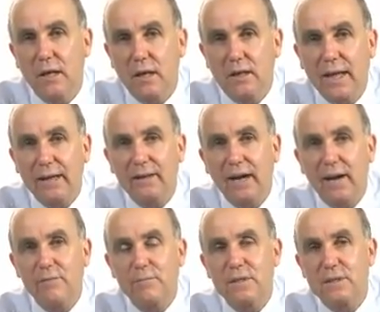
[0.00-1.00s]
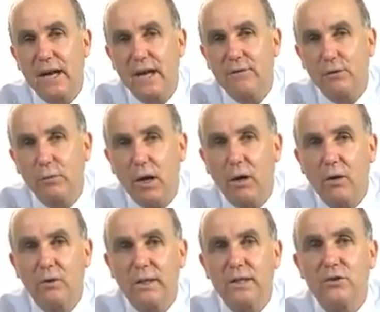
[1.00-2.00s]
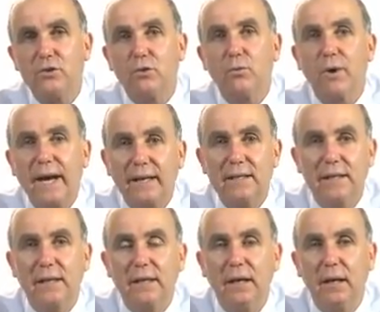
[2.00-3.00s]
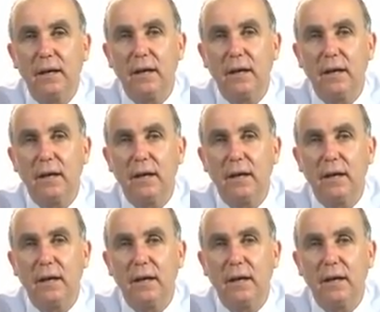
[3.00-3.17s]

allowed government to have a role in directing